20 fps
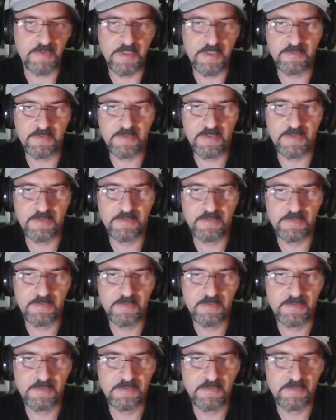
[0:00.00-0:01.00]
card,
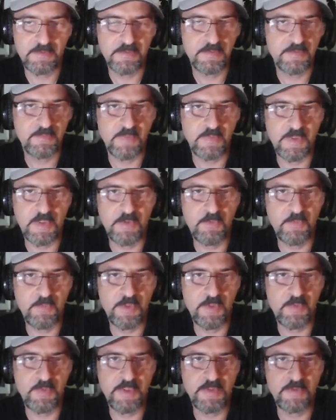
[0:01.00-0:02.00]
but I don't want to
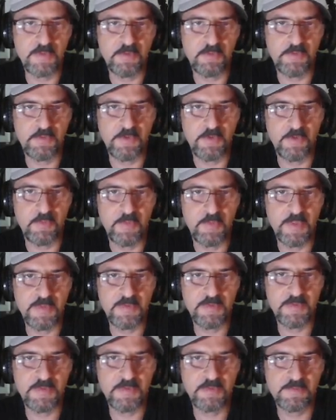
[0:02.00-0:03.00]
waste Oneiromancy.